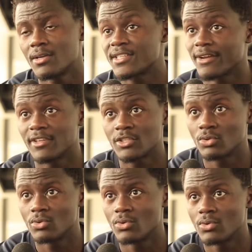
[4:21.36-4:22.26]
travel
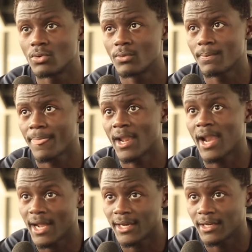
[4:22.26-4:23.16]
to
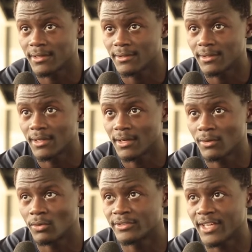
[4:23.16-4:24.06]
London
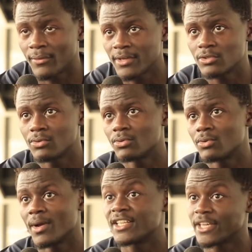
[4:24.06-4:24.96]
because I went to
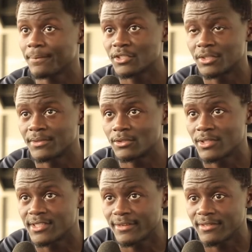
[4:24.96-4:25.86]
World Championships in
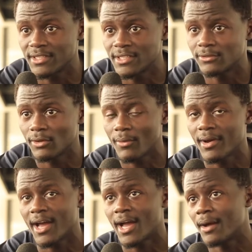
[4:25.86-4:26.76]
2017. So